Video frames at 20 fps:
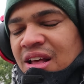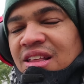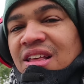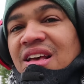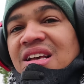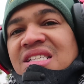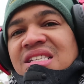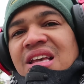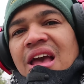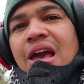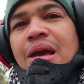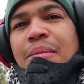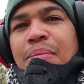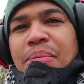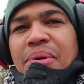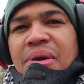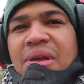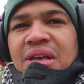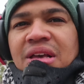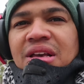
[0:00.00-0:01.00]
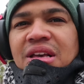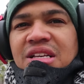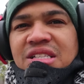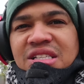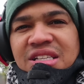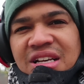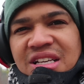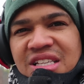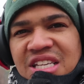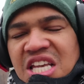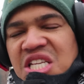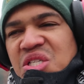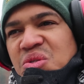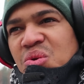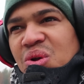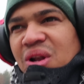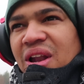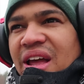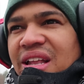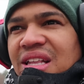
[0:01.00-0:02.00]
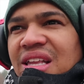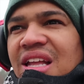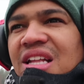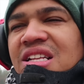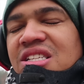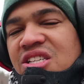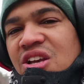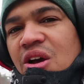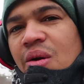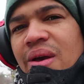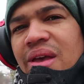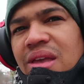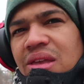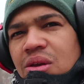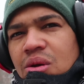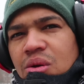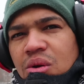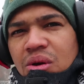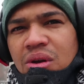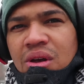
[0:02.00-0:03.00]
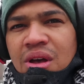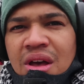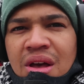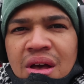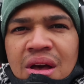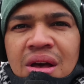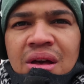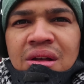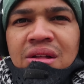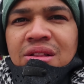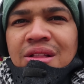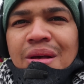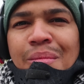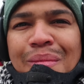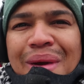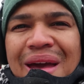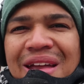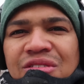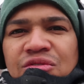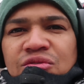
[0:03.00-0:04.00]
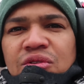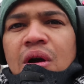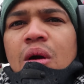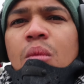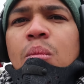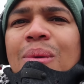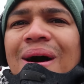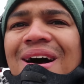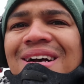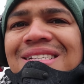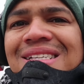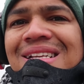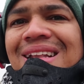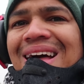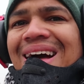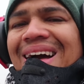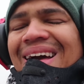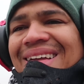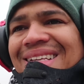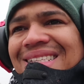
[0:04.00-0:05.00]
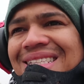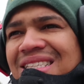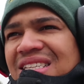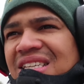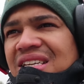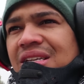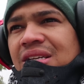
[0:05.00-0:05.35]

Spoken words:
this app is successful at, it's showing you the metro bus lines,